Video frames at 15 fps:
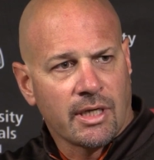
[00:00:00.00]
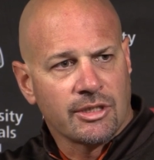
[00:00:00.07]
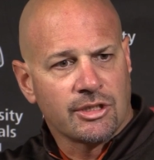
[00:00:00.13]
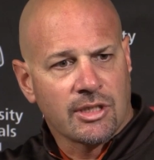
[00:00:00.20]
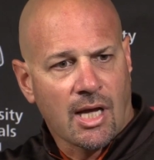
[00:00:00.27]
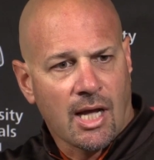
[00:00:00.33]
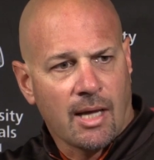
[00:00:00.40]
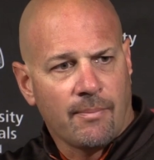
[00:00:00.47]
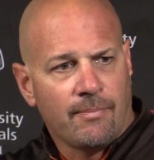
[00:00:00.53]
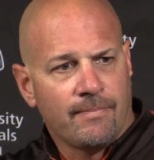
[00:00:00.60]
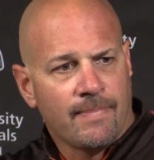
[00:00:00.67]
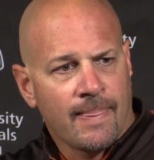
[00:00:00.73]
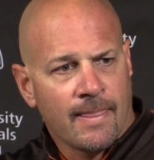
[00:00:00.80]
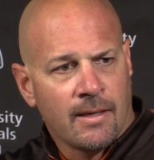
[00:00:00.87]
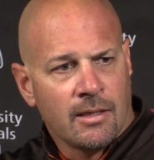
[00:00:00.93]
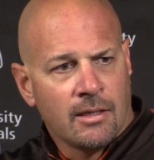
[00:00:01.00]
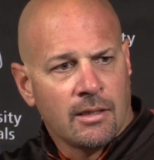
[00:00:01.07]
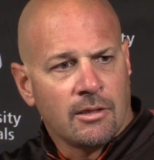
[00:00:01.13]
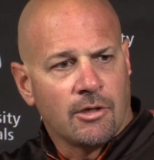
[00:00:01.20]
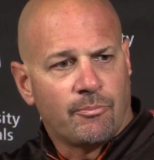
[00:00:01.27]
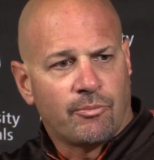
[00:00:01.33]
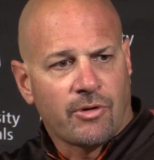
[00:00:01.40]
nice job
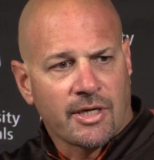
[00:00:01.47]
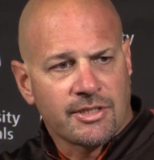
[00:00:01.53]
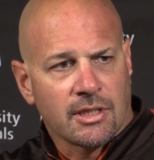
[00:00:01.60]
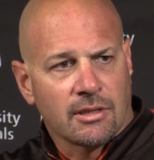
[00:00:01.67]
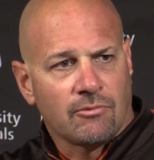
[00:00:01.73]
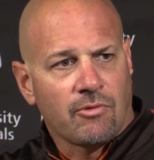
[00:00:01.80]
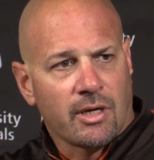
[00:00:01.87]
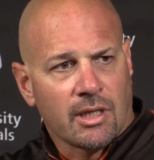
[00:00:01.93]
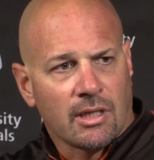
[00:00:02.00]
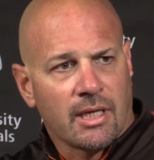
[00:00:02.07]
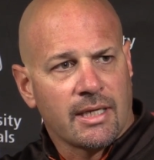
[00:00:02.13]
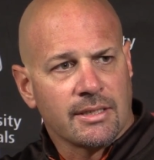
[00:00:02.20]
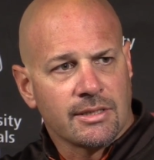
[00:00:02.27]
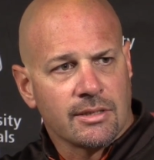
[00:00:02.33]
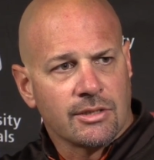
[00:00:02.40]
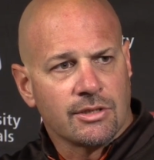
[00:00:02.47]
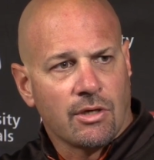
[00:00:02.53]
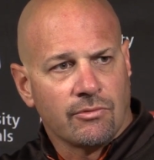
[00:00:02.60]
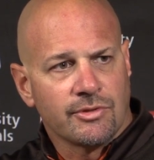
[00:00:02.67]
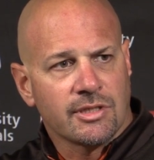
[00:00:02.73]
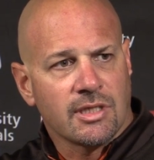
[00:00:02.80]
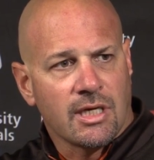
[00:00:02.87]
you know, pressing the running lanes in the
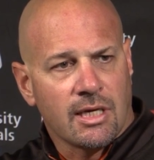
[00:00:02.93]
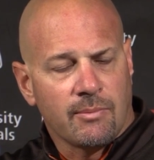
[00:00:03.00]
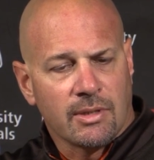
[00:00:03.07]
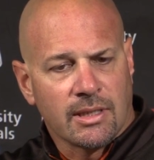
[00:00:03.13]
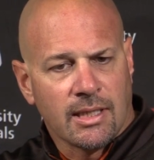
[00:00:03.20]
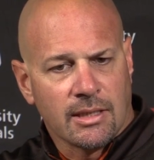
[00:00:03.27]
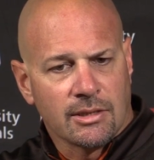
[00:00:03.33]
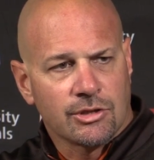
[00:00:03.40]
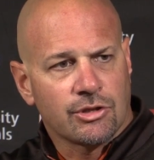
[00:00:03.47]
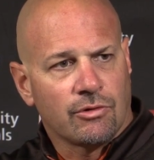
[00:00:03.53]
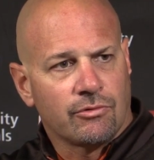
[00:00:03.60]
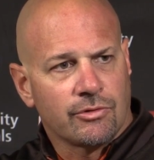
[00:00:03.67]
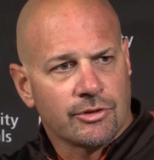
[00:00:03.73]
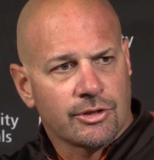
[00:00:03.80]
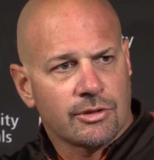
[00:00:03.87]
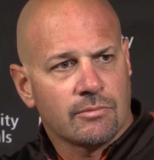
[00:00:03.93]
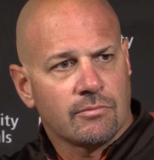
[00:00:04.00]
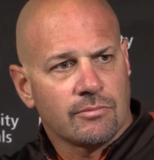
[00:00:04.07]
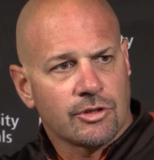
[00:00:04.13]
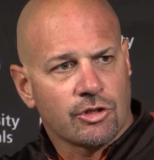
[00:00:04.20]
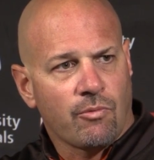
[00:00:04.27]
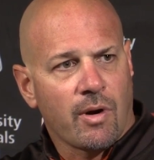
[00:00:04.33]
zone scheme and getting his shoulders
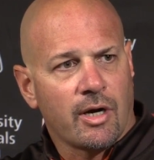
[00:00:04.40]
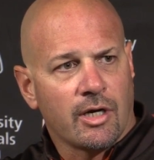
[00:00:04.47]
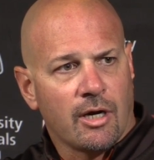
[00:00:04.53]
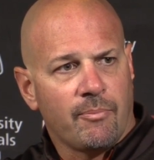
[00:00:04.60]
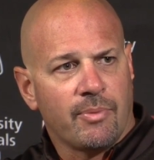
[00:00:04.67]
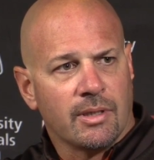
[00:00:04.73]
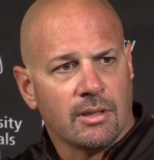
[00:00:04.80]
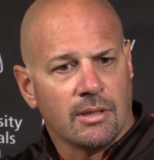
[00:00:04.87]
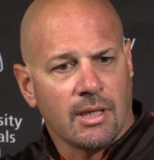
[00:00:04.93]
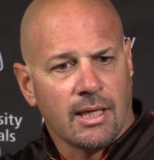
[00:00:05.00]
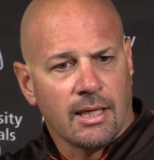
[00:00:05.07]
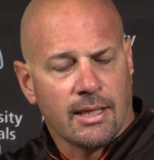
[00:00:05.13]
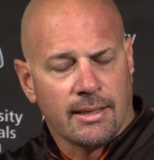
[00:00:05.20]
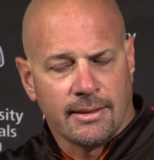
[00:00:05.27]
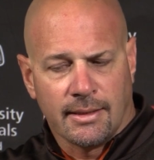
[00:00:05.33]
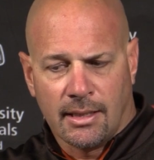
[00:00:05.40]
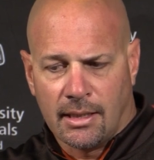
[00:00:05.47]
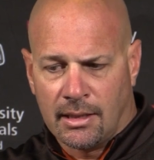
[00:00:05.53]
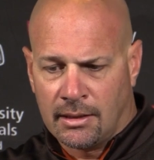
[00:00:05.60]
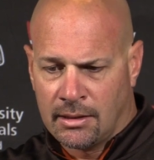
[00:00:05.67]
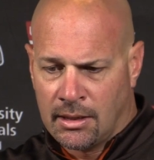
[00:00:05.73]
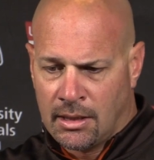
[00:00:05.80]
squared up, and and
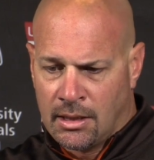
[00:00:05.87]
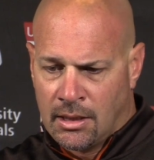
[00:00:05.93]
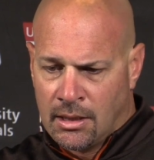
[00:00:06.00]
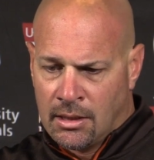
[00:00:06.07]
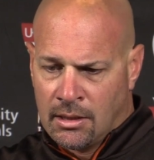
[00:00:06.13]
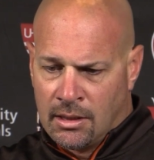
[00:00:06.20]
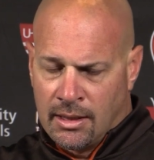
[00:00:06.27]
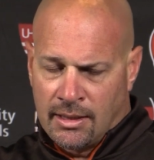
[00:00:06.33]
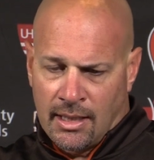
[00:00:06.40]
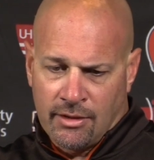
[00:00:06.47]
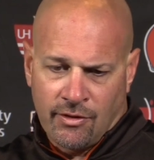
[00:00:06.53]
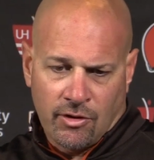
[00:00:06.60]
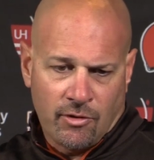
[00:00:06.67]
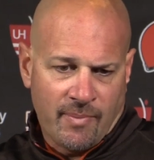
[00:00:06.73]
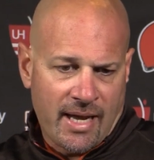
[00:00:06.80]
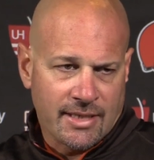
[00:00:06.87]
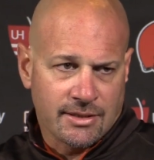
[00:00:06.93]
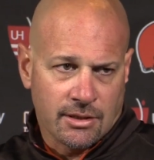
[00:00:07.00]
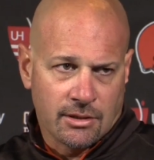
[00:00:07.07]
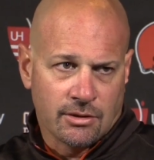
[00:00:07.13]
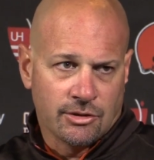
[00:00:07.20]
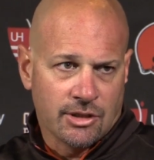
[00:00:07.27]
uh, and then I thought our backs
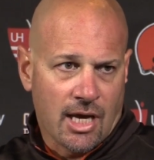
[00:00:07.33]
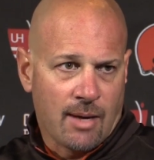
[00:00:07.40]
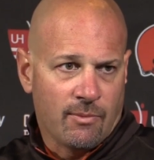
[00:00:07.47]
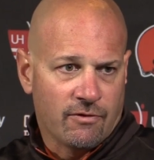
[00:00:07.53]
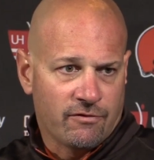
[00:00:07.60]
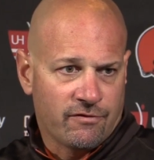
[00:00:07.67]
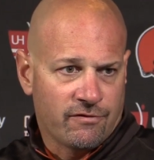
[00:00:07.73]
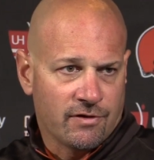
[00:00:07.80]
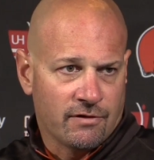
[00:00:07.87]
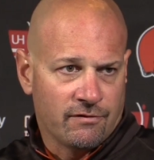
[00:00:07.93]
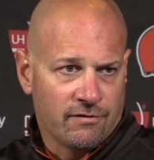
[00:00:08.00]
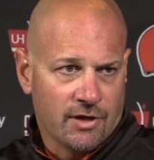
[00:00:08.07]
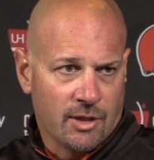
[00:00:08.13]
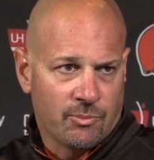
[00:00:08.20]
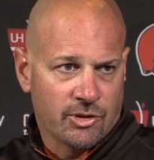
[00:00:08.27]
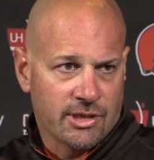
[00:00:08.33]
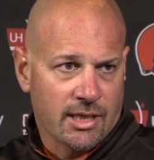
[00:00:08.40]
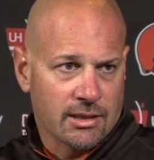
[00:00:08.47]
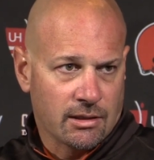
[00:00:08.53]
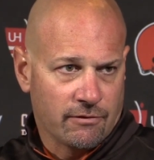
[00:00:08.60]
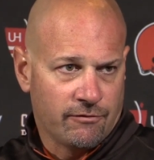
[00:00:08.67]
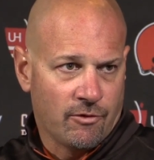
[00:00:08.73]
did a good job of of uh,
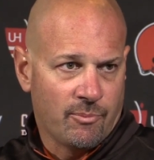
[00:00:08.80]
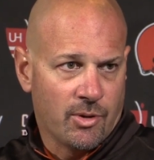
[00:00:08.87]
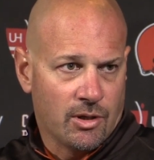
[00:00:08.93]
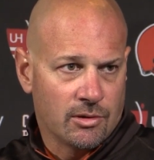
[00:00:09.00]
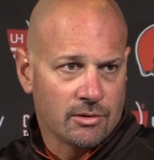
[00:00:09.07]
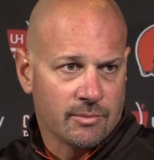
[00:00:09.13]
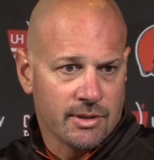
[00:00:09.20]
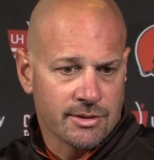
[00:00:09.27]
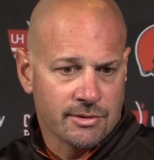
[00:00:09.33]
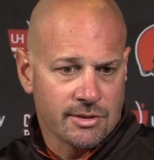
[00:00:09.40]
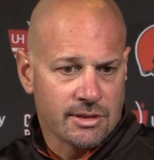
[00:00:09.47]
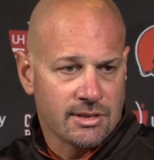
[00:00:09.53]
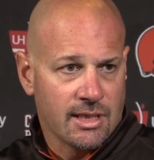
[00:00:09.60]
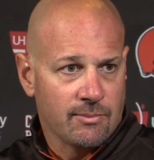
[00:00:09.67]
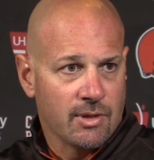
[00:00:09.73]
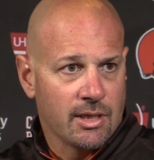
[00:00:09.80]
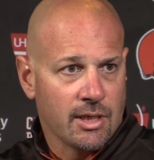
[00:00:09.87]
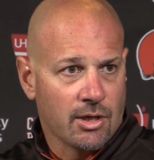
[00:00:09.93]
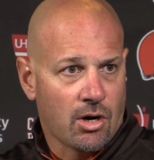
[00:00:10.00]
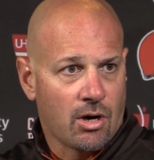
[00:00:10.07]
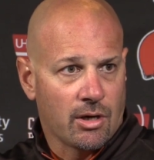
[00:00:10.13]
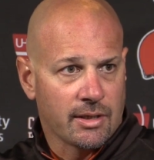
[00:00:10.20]
protecting the football. I mean, this was a team that
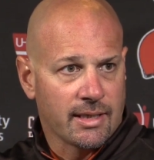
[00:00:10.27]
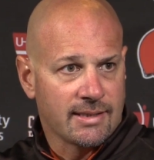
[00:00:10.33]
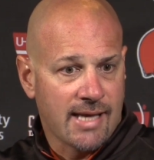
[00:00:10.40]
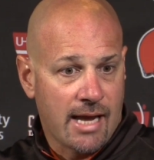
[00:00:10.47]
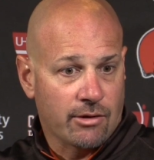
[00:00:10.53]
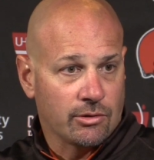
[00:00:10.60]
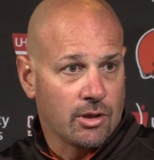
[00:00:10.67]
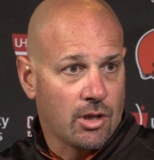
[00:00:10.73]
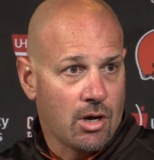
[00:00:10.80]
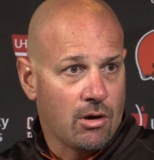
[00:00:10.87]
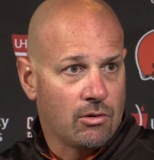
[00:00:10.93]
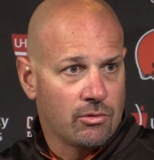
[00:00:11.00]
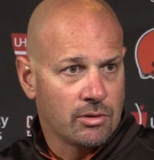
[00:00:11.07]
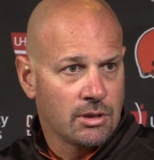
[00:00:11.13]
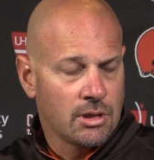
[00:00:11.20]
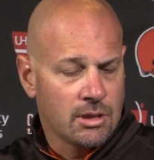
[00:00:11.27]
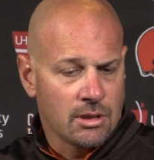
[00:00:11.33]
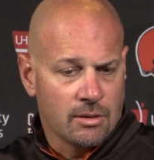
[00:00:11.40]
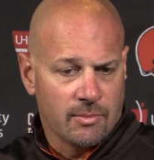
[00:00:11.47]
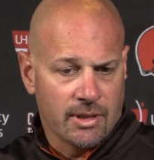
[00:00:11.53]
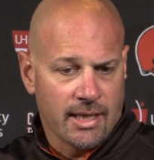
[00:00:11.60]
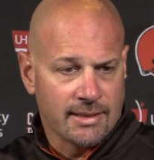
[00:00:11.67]
hit hard, they tackled low.
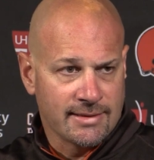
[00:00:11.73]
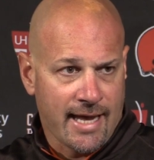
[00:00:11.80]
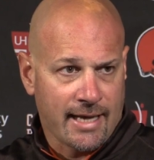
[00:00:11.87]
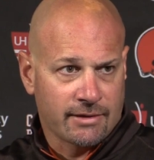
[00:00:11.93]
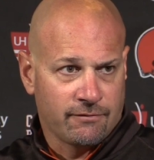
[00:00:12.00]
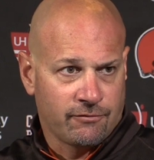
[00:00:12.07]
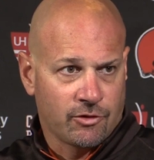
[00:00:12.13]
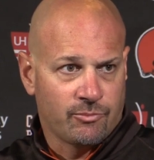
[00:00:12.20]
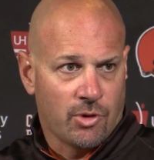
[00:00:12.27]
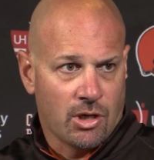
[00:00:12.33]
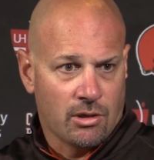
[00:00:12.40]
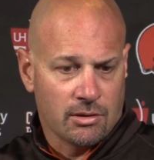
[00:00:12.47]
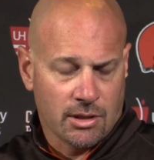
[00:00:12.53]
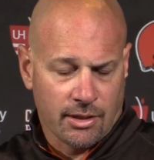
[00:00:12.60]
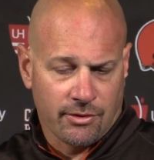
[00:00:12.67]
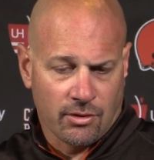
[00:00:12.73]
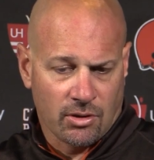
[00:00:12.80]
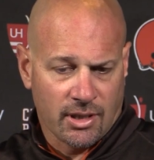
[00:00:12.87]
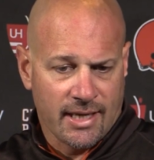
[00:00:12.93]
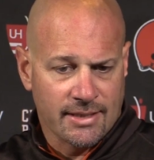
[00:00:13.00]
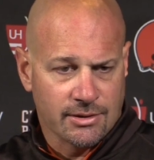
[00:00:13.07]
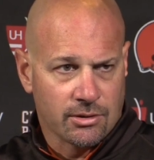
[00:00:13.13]
I mean, they attacked the football, and I thought
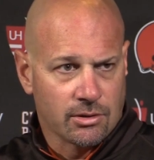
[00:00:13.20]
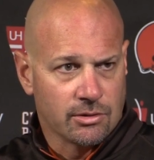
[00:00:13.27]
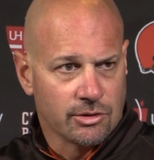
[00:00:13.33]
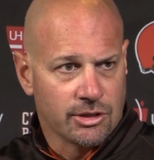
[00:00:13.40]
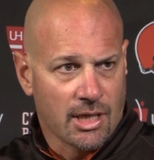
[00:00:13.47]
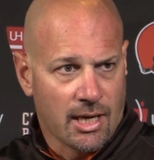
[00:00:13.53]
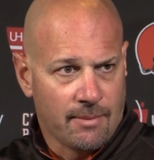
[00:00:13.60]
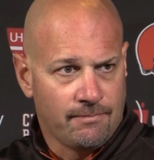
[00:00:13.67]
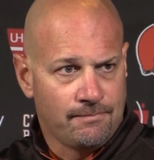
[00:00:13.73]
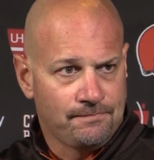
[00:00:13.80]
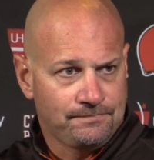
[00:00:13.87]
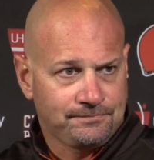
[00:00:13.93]
our guys did a good job